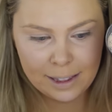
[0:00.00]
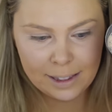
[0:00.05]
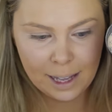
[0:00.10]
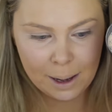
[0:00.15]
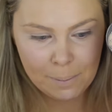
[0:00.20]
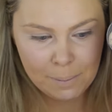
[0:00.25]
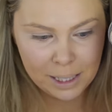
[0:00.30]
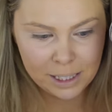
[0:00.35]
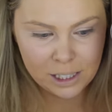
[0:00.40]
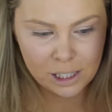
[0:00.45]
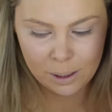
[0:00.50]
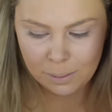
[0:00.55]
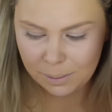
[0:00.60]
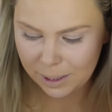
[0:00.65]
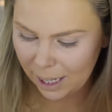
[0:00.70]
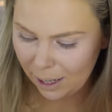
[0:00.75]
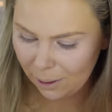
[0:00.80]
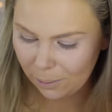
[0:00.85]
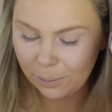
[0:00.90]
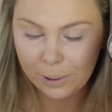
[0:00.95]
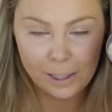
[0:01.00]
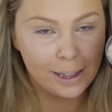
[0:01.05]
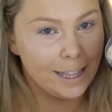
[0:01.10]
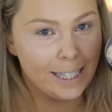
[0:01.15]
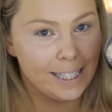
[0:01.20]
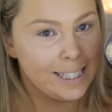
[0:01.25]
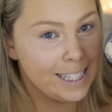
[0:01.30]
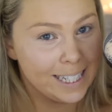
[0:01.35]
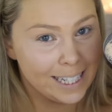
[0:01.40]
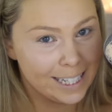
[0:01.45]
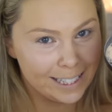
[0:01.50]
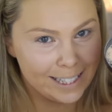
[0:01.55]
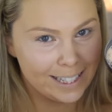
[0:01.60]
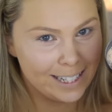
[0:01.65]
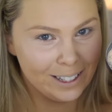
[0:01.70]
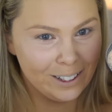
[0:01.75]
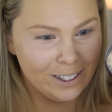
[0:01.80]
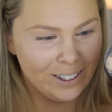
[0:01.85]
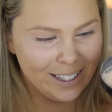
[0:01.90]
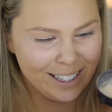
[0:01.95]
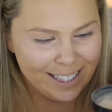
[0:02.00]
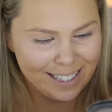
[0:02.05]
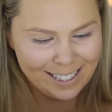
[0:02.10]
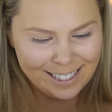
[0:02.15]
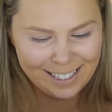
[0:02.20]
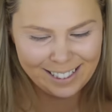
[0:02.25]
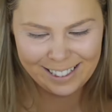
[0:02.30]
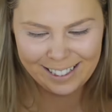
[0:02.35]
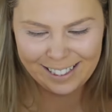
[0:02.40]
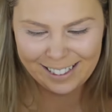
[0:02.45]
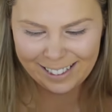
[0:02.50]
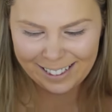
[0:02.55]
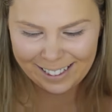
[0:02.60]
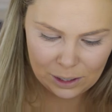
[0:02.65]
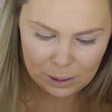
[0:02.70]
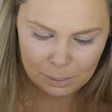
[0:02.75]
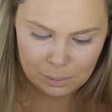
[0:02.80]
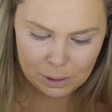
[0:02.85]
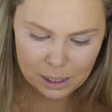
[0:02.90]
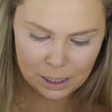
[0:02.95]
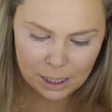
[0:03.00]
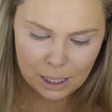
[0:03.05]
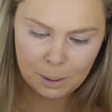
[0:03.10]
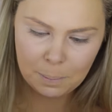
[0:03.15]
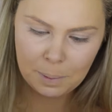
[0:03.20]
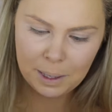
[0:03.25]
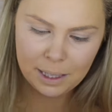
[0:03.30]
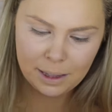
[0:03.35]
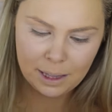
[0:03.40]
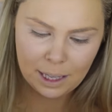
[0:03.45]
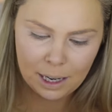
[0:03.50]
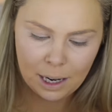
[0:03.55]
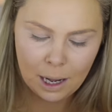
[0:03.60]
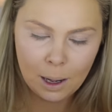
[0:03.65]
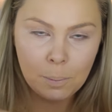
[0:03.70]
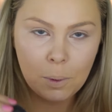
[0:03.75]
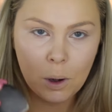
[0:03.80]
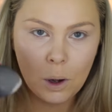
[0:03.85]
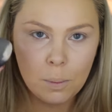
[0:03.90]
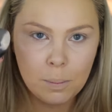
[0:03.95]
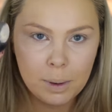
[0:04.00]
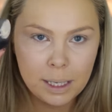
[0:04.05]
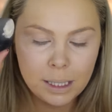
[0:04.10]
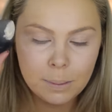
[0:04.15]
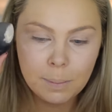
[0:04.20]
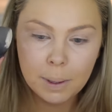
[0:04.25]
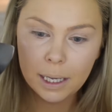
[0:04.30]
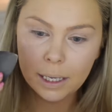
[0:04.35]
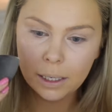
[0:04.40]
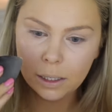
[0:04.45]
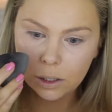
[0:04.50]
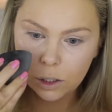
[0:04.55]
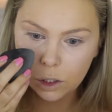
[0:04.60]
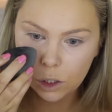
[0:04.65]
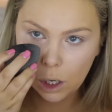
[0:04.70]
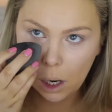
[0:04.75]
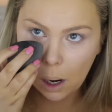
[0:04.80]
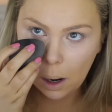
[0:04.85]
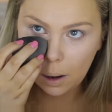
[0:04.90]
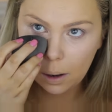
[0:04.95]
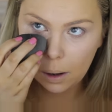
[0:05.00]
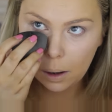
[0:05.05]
Like that much comes out with the sticker still on it. Okay, I'm just going to pick that up on my sponge.